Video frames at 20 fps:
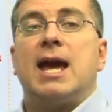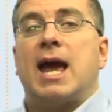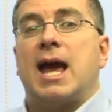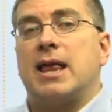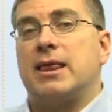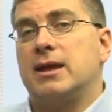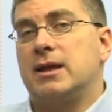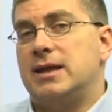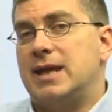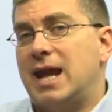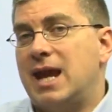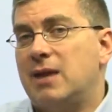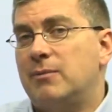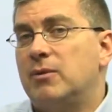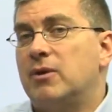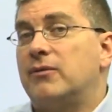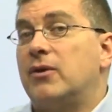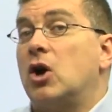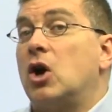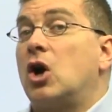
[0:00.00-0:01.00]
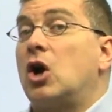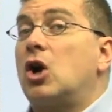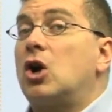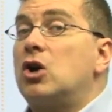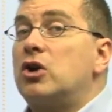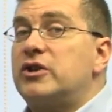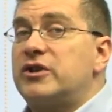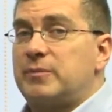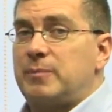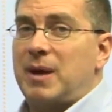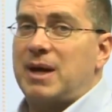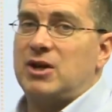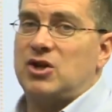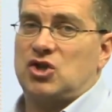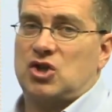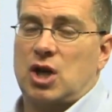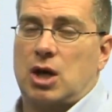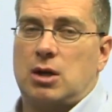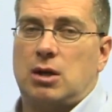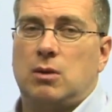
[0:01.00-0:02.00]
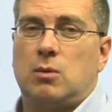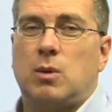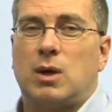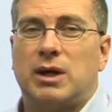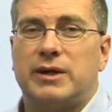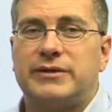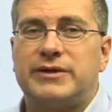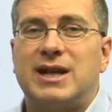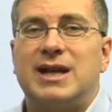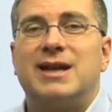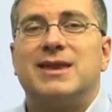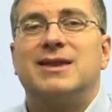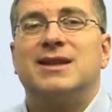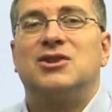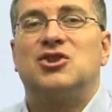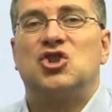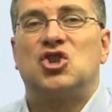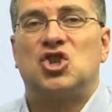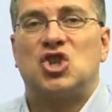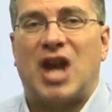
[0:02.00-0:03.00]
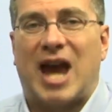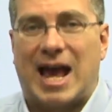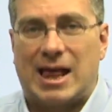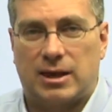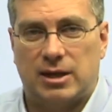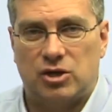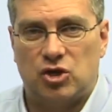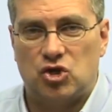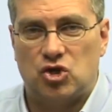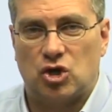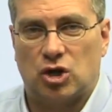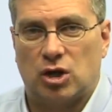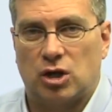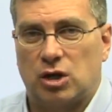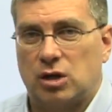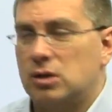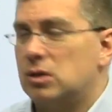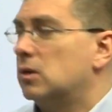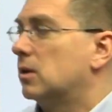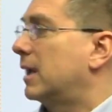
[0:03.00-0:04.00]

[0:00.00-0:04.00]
and the name of her space shuttle was the Challenger.